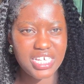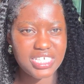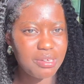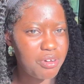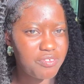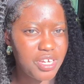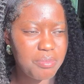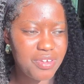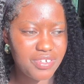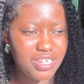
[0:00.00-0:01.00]
Some of
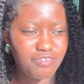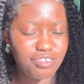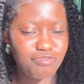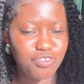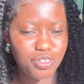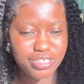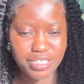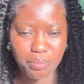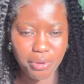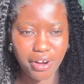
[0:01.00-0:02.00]
them, even if you've
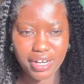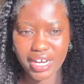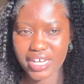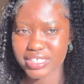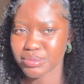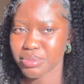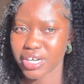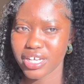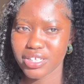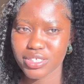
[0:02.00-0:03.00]
used the product, the
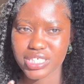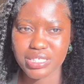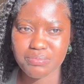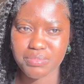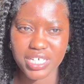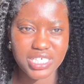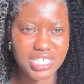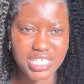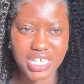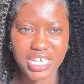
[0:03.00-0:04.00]
product looks
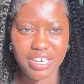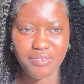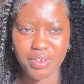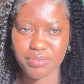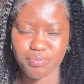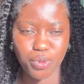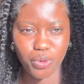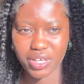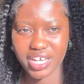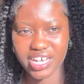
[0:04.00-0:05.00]
musty if it's
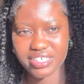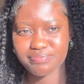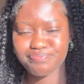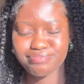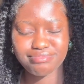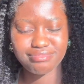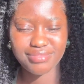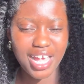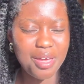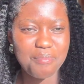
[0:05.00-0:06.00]
broken,
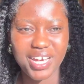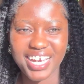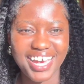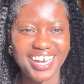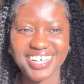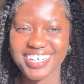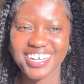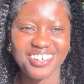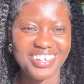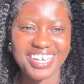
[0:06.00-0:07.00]
but in Ghana they don't